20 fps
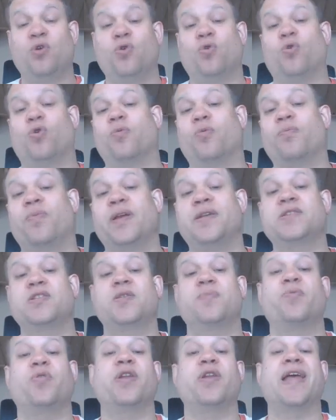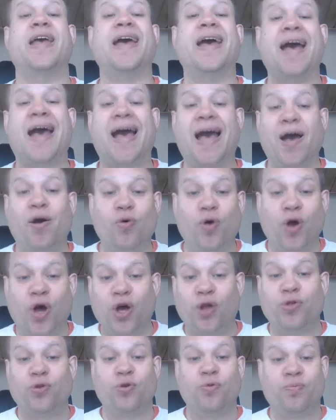or based upon how
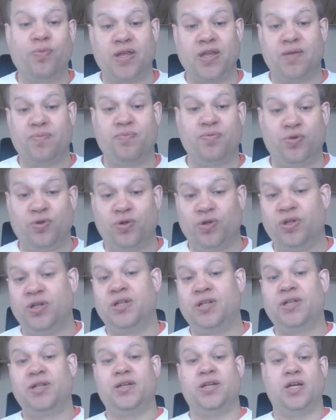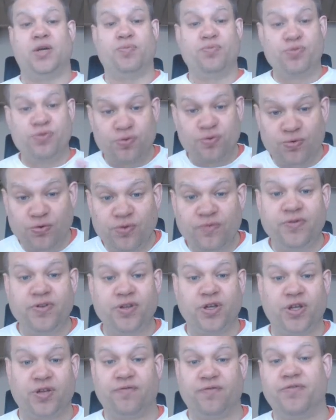other people approved
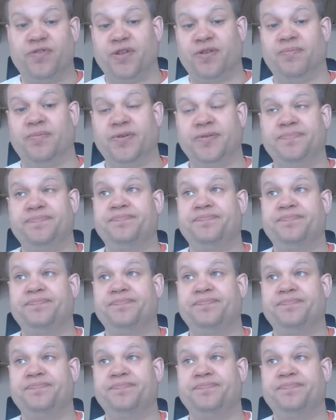of them.